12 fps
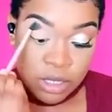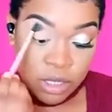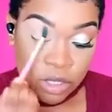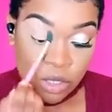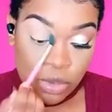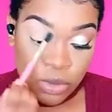
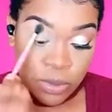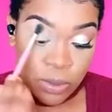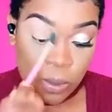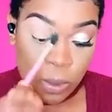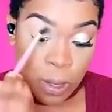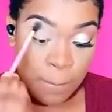
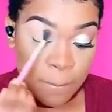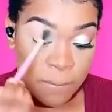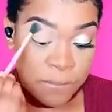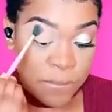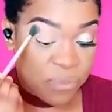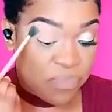So
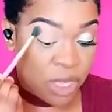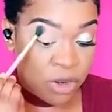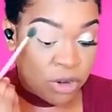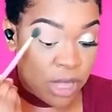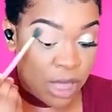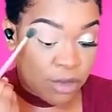I
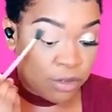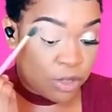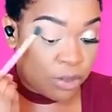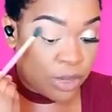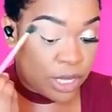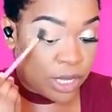don't have to
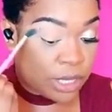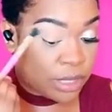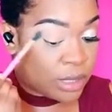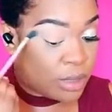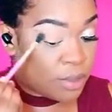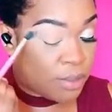make
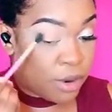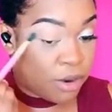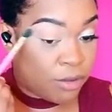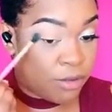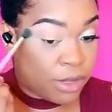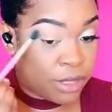it
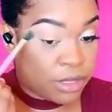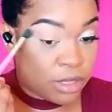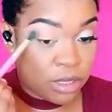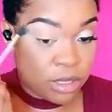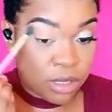perfect.